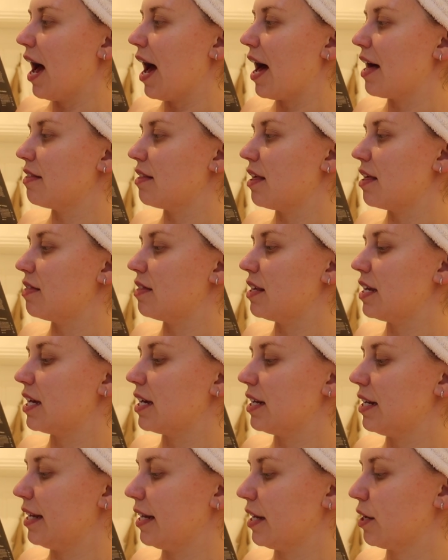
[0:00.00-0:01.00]
and then
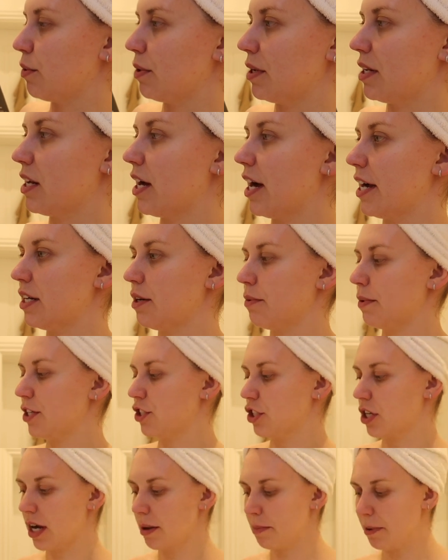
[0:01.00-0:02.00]
the liquid liner,
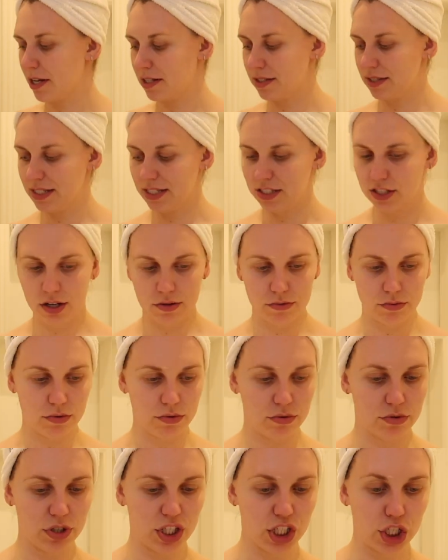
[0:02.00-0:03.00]
which I personally don't
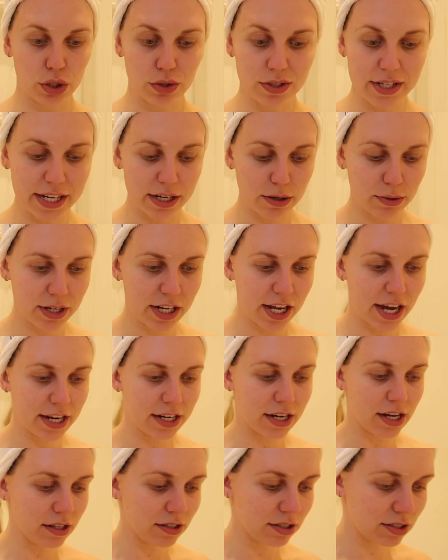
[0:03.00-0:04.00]
use liquid
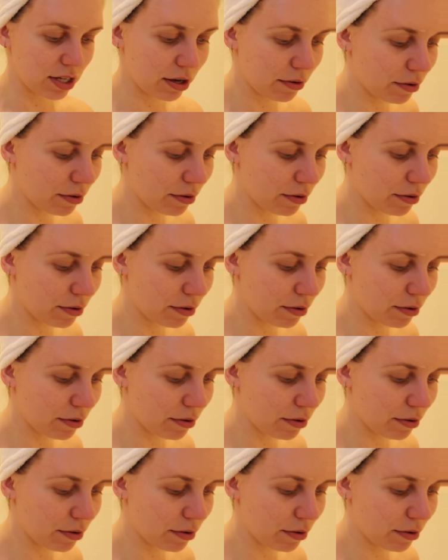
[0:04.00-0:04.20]
liner, so